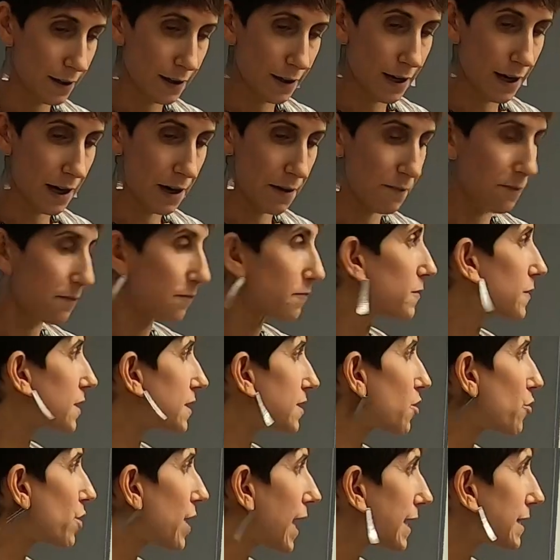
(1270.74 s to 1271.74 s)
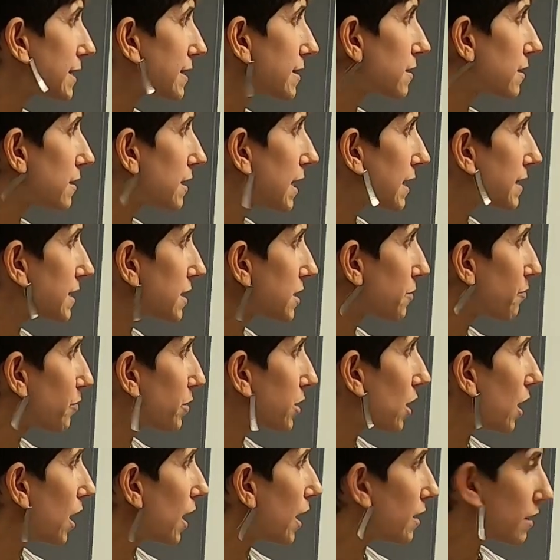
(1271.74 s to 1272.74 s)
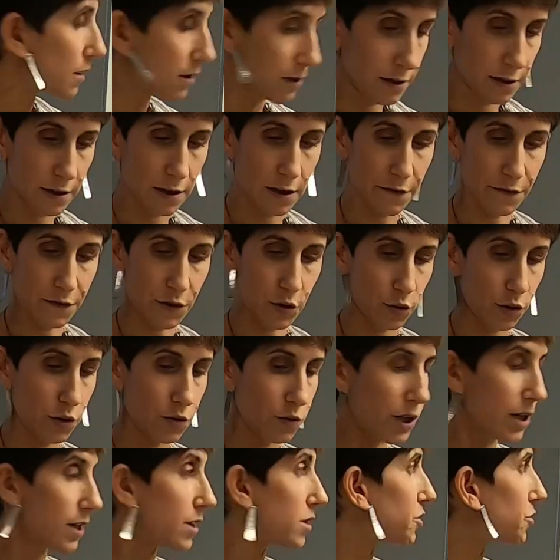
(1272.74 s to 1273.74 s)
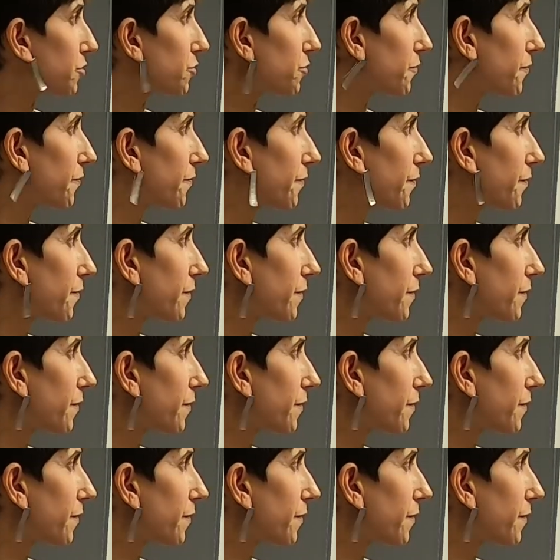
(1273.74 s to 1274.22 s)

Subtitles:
So that's the plot of Toledot Yeshu.